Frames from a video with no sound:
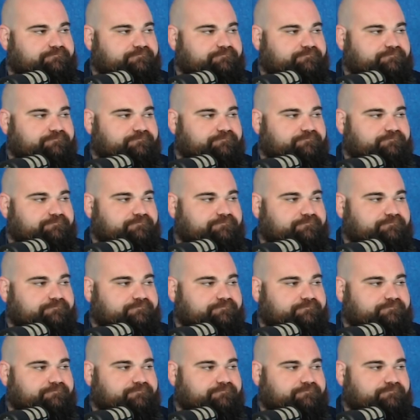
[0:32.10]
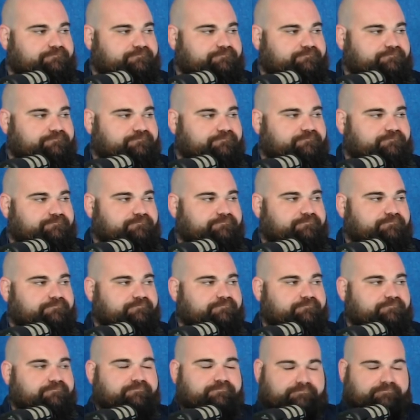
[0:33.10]

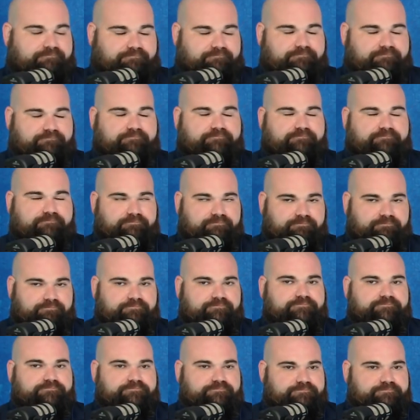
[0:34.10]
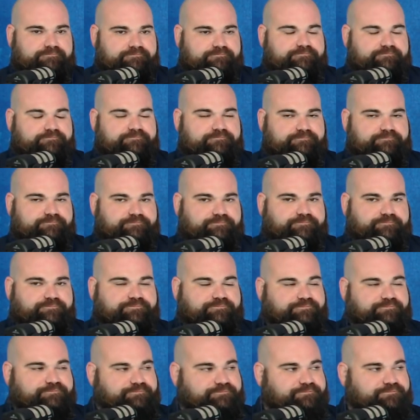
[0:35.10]

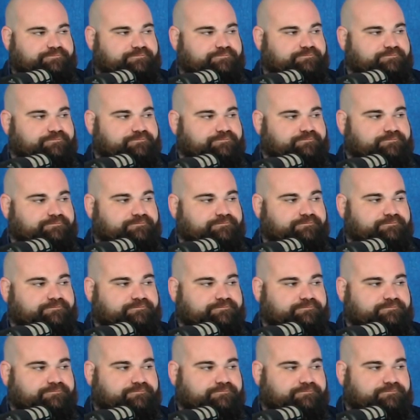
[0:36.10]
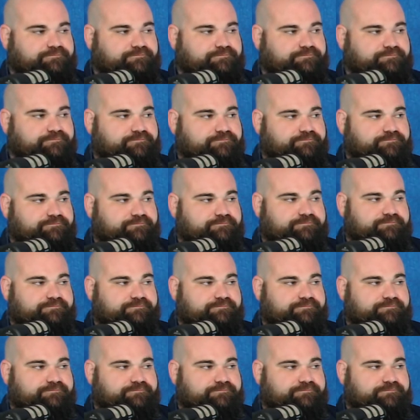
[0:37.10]
No words are spoken by the person on screen.